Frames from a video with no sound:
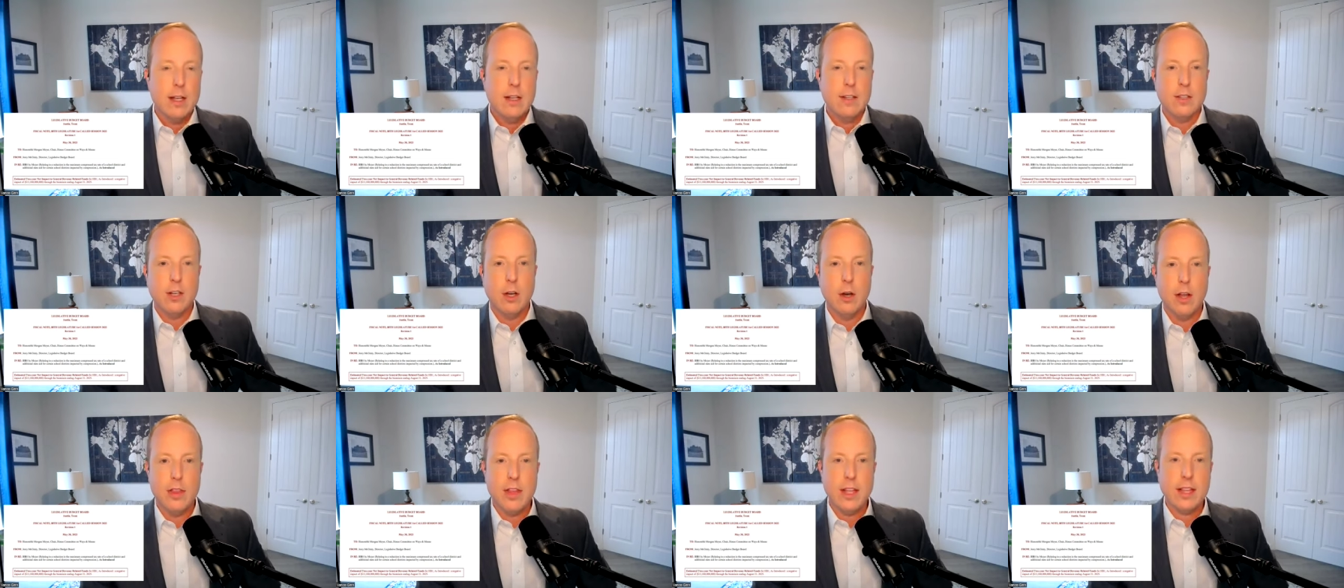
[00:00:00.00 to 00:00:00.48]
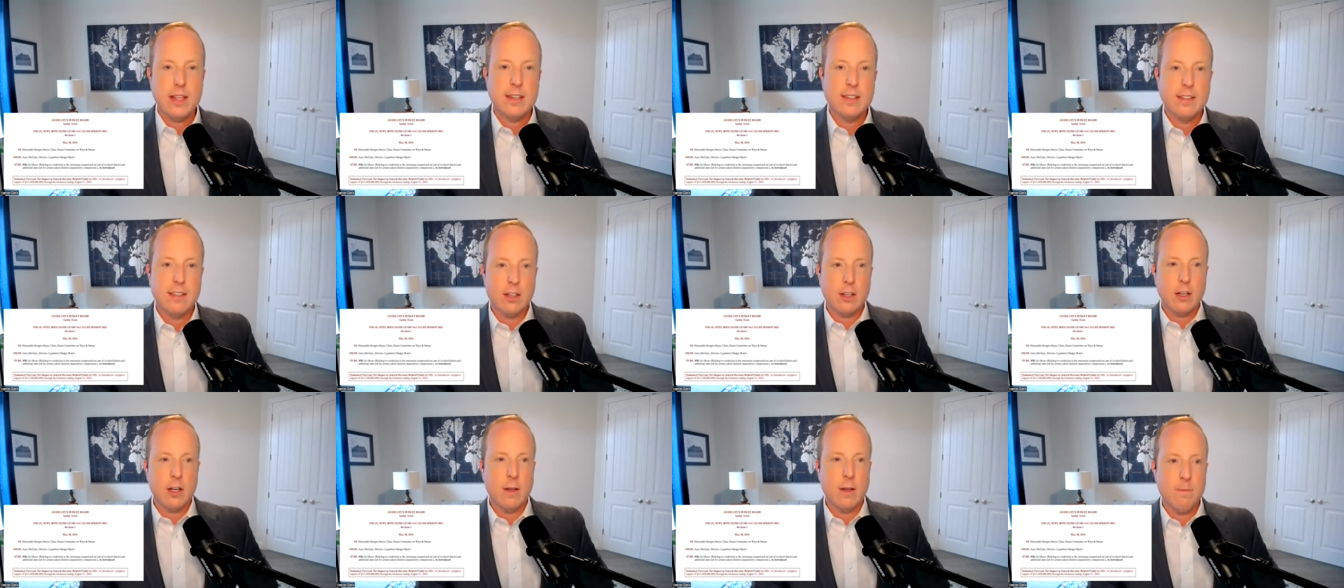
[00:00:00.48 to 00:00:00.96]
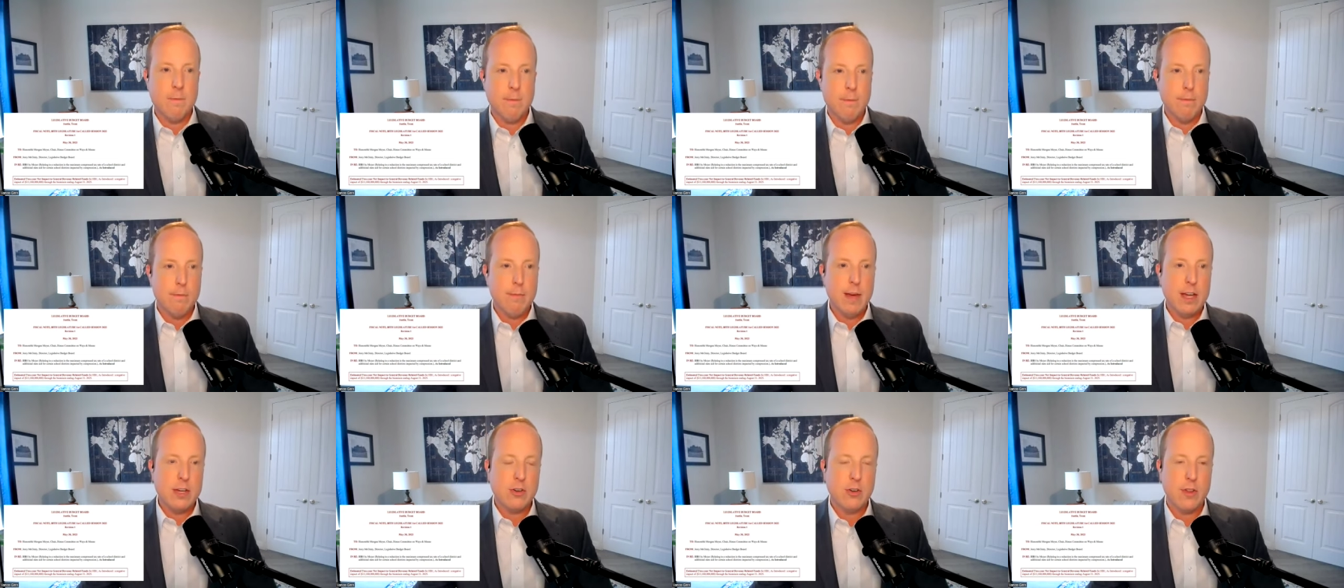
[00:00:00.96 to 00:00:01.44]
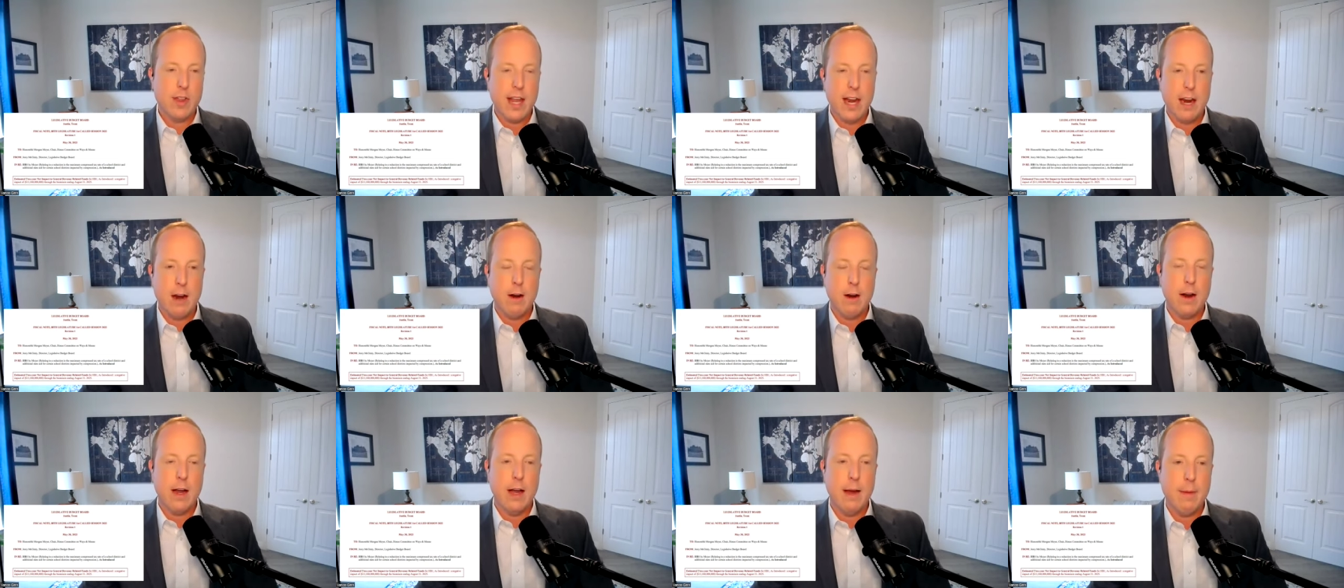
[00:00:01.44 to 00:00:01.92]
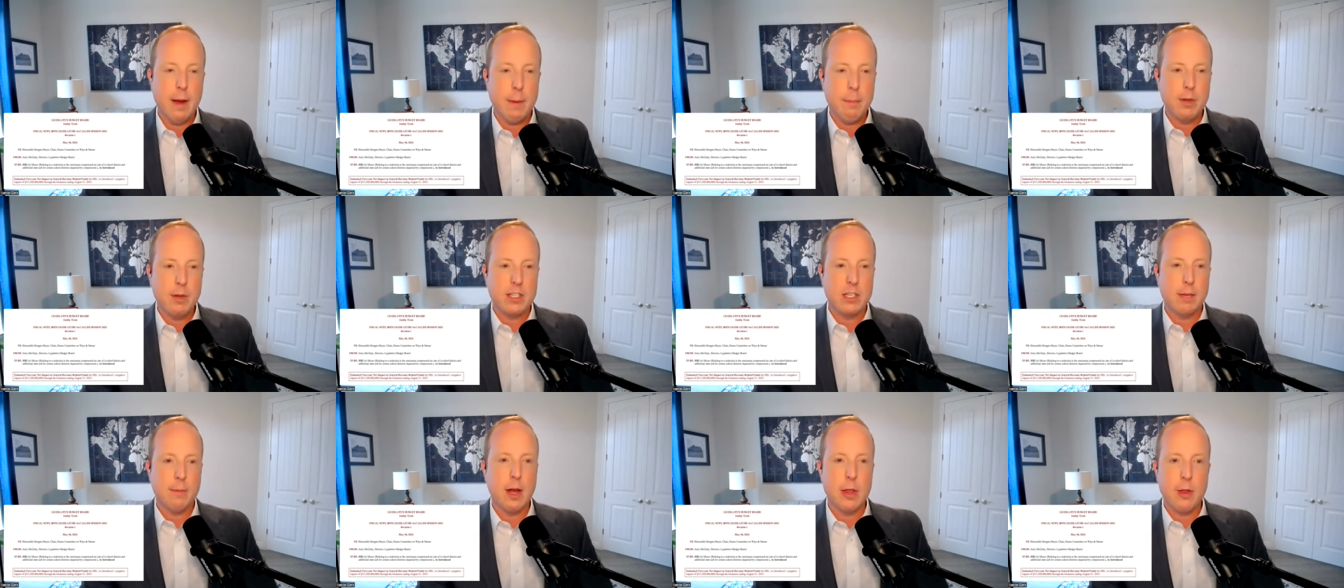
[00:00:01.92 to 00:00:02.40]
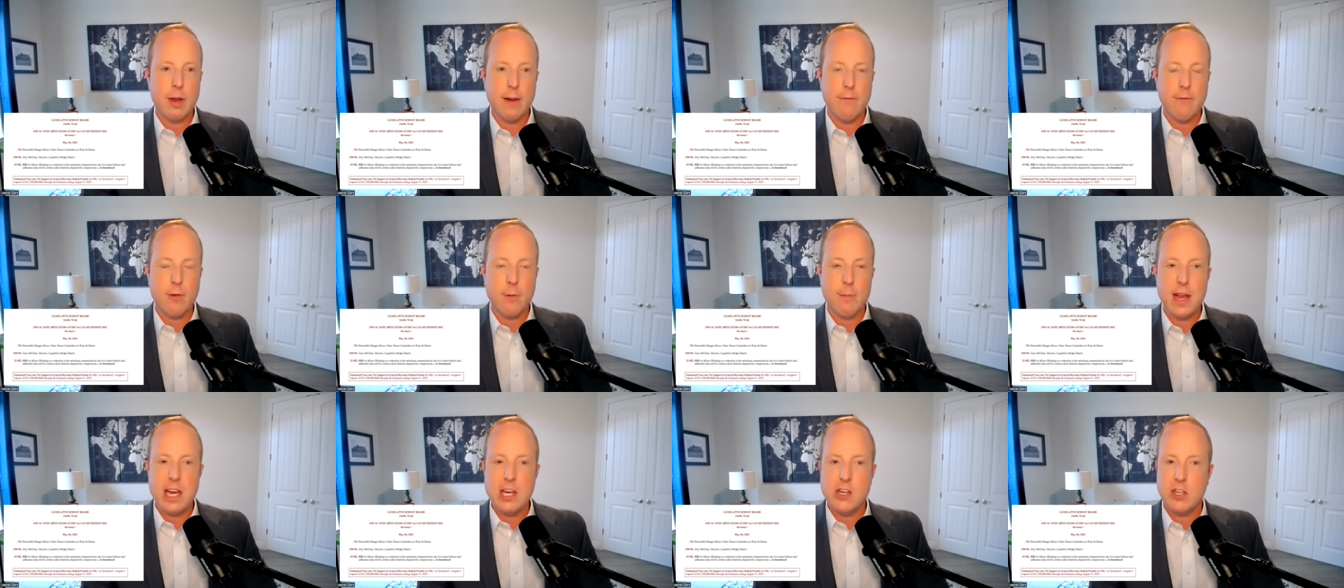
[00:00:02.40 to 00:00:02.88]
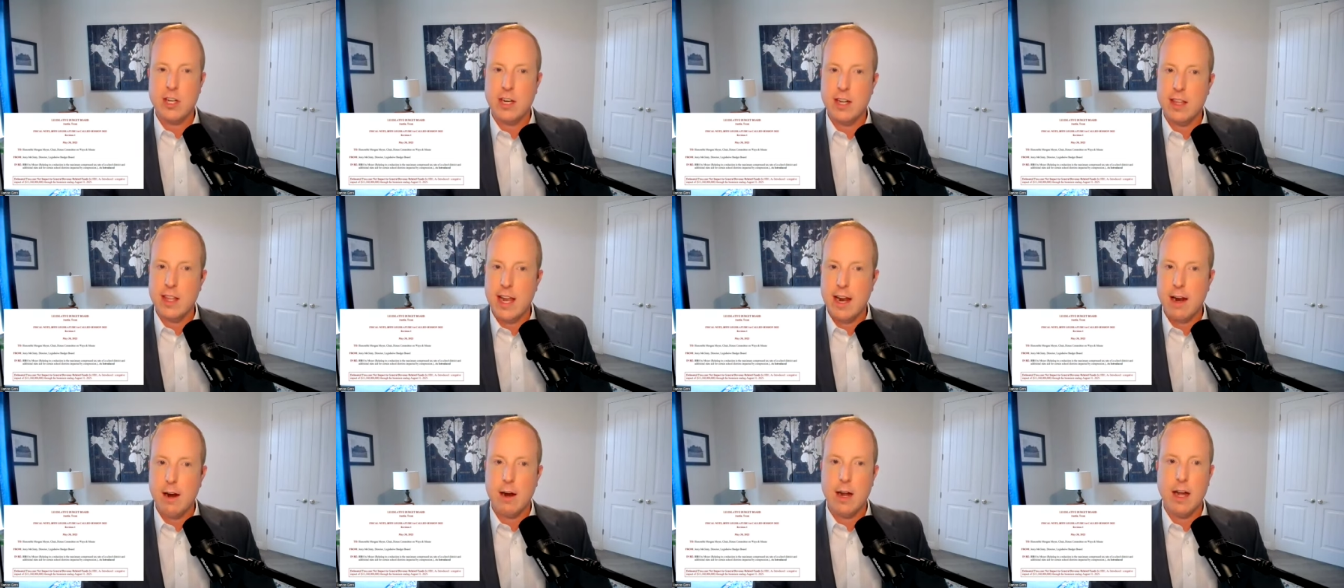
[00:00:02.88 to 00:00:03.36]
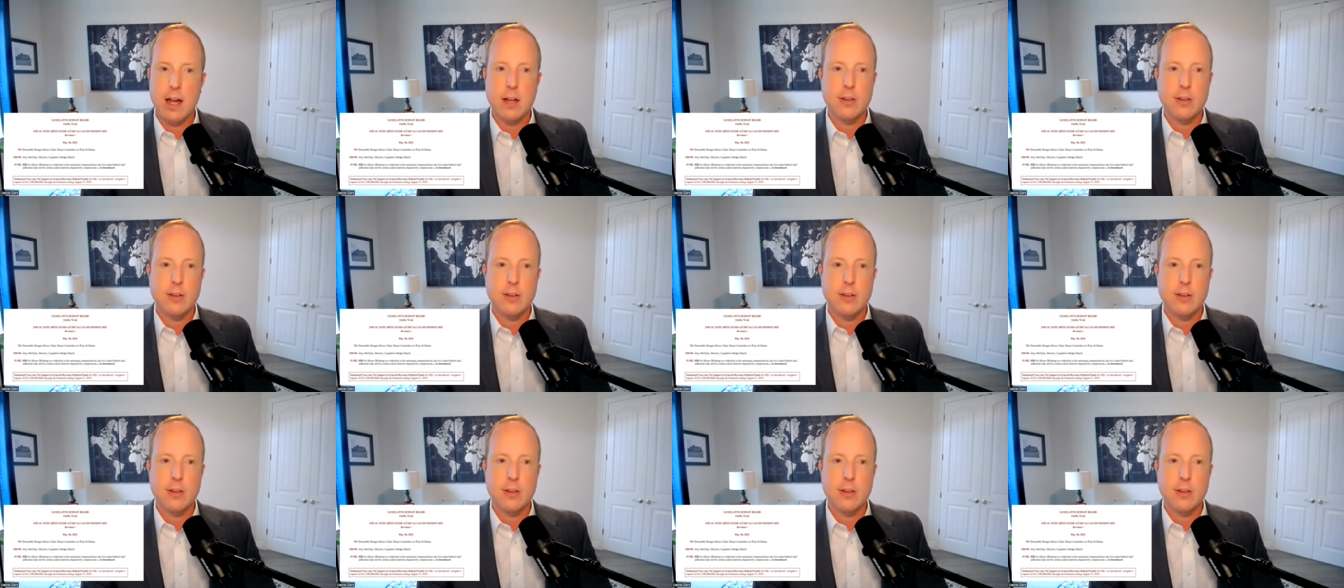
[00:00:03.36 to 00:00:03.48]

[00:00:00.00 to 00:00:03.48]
So I think this is a good measure there. Um, I put some other information in there.